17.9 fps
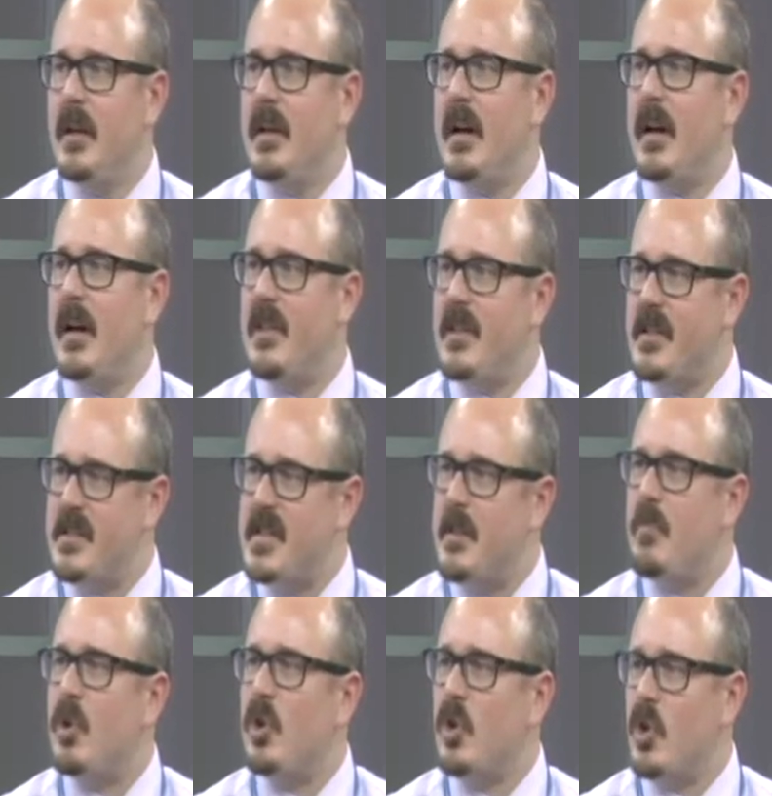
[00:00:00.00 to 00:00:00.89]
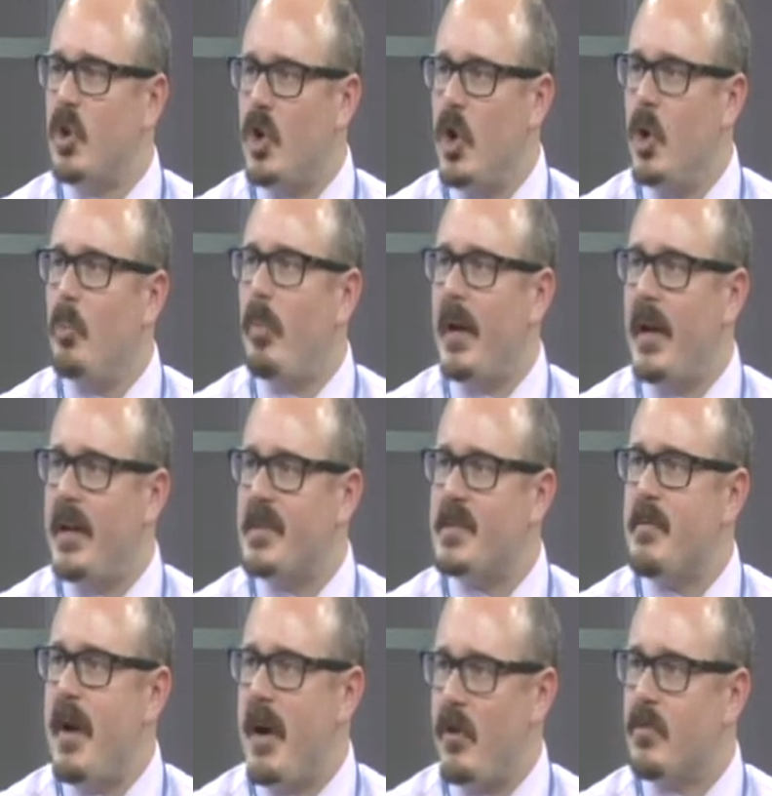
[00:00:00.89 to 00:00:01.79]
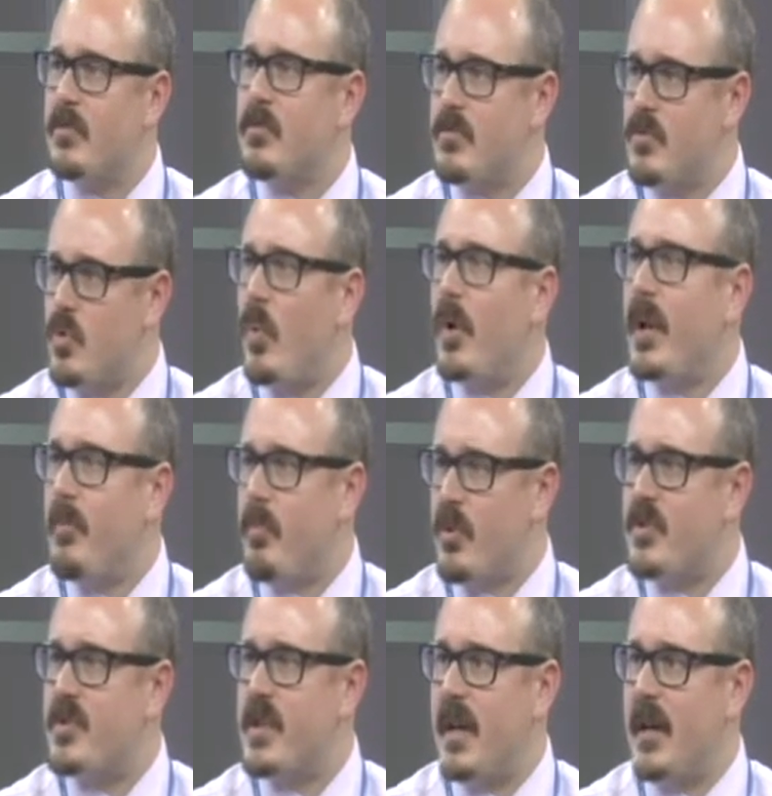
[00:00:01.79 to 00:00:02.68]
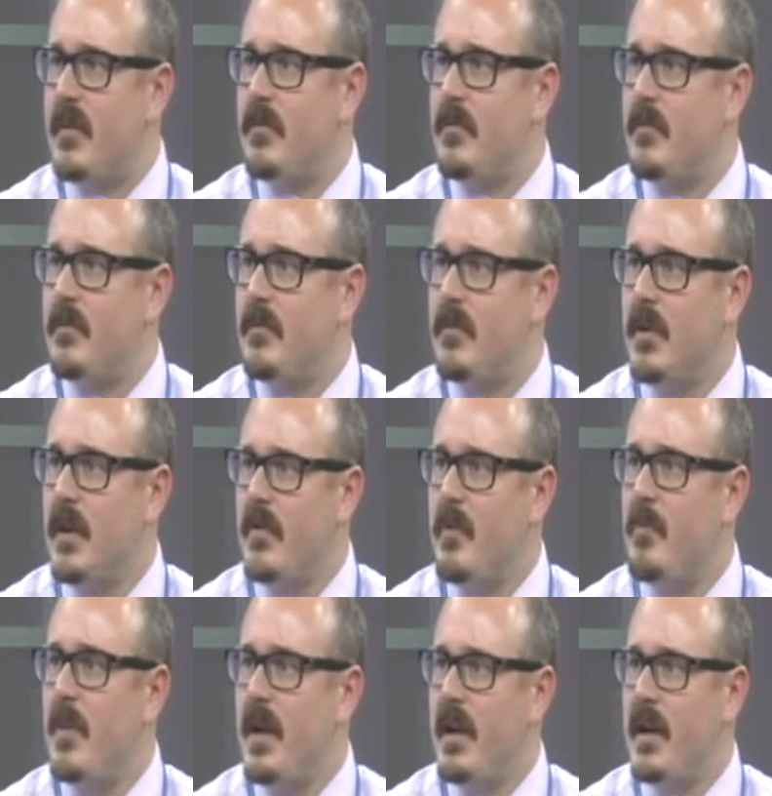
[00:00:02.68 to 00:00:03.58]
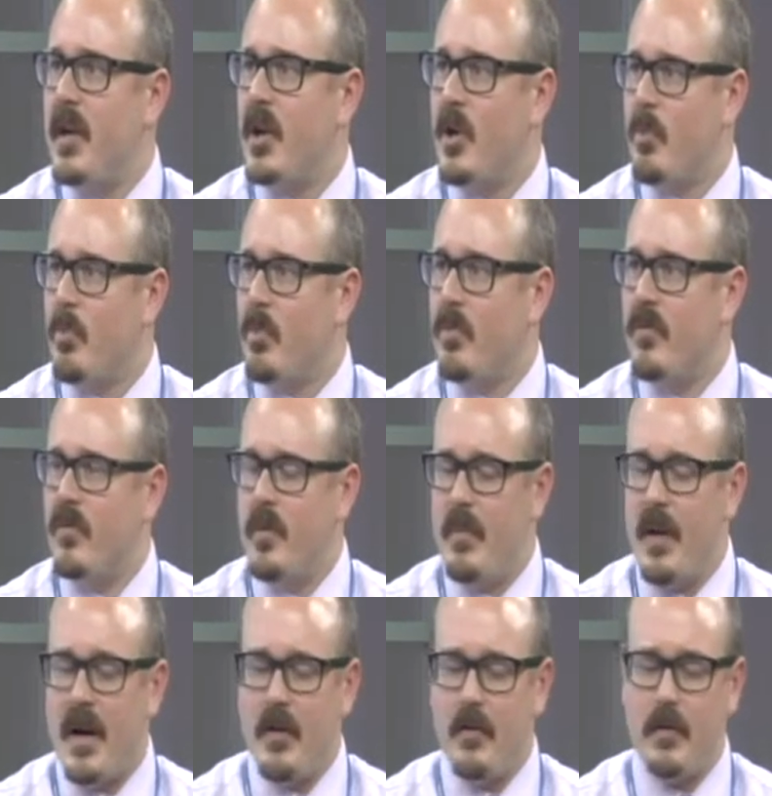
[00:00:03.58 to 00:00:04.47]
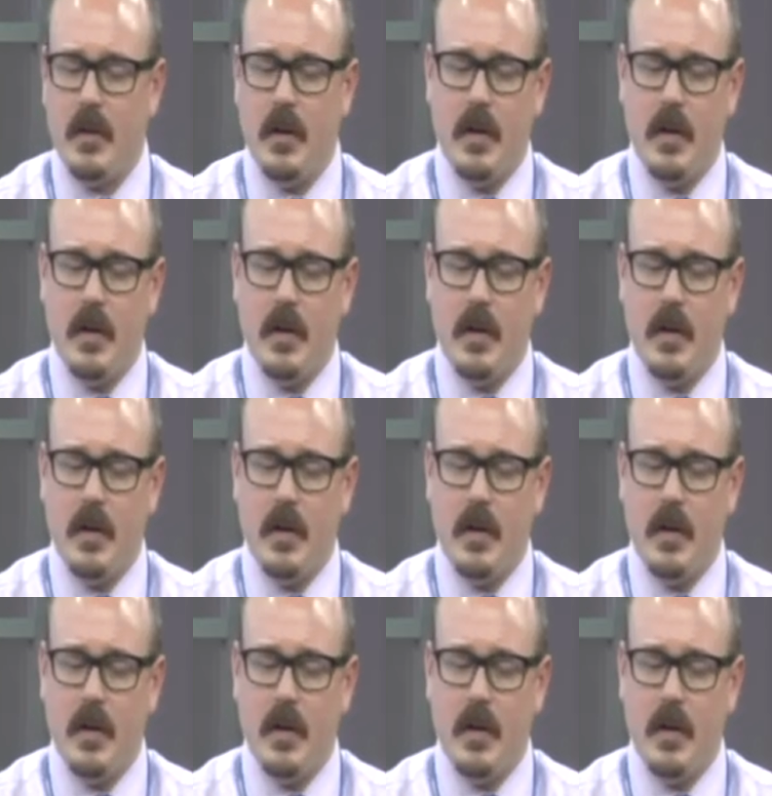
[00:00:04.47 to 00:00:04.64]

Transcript: the typical copay is about 20% of the Medicare approved amount.